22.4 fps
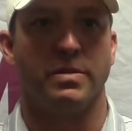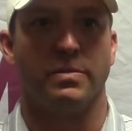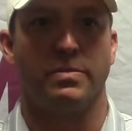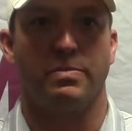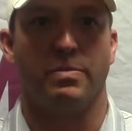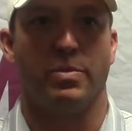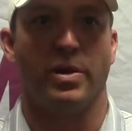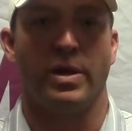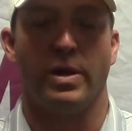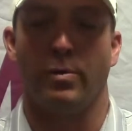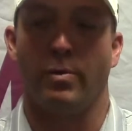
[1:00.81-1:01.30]
to
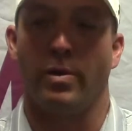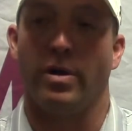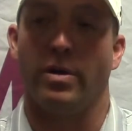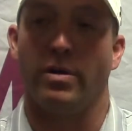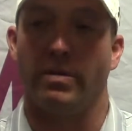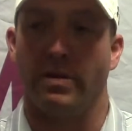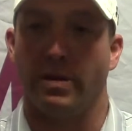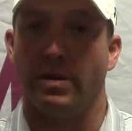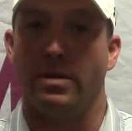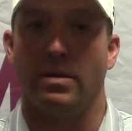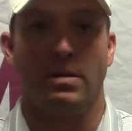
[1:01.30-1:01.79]
play
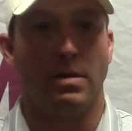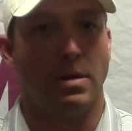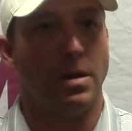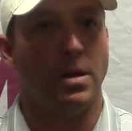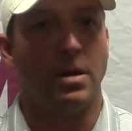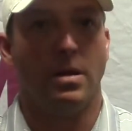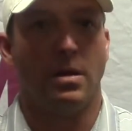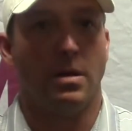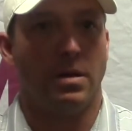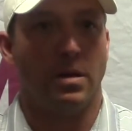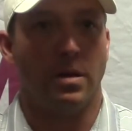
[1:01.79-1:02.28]
well that,
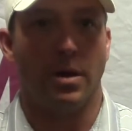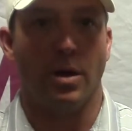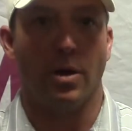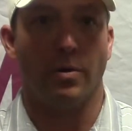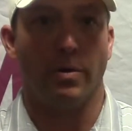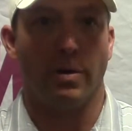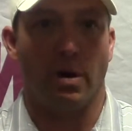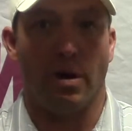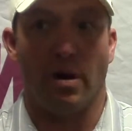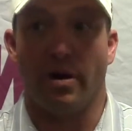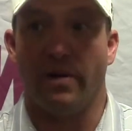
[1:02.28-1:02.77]
you
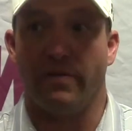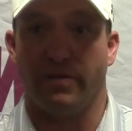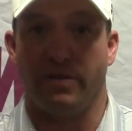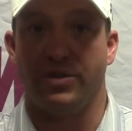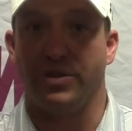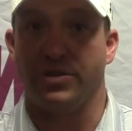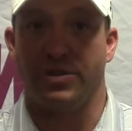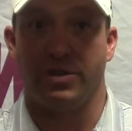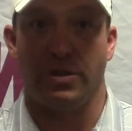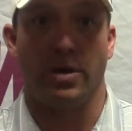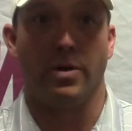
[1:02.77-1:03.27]
know, in golf, you
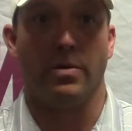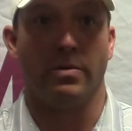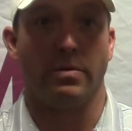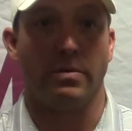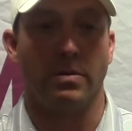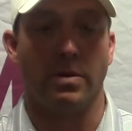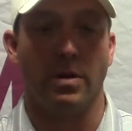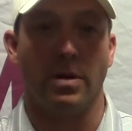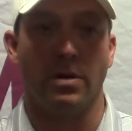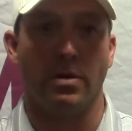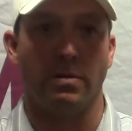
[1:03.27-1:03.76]
just don't.
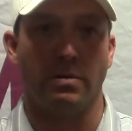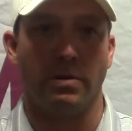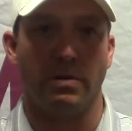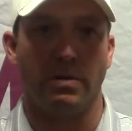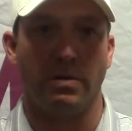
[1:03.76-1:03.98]
You know,